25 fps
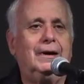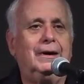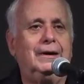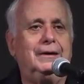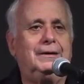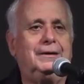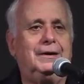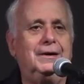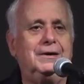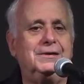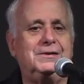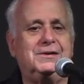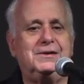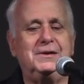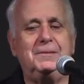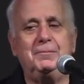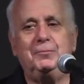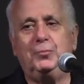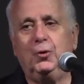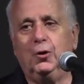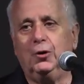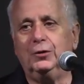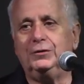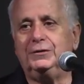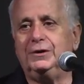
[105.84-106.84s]
It is
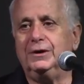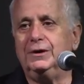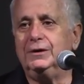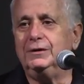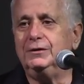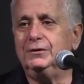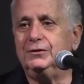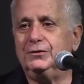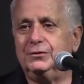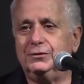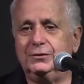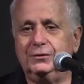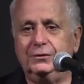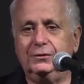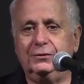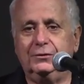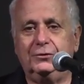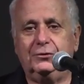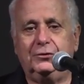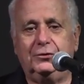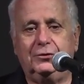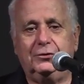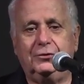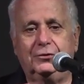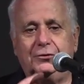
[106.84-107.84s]
important
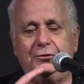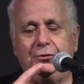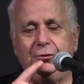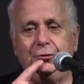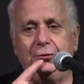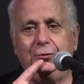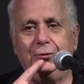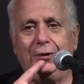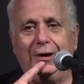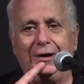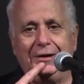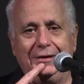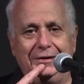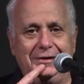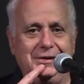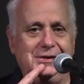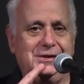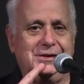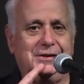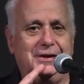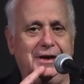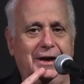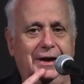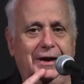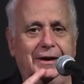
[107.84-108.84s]
to
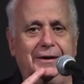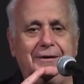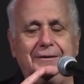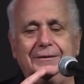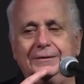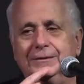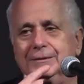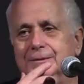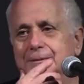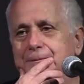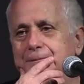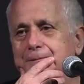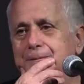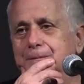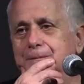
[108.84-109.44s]
understand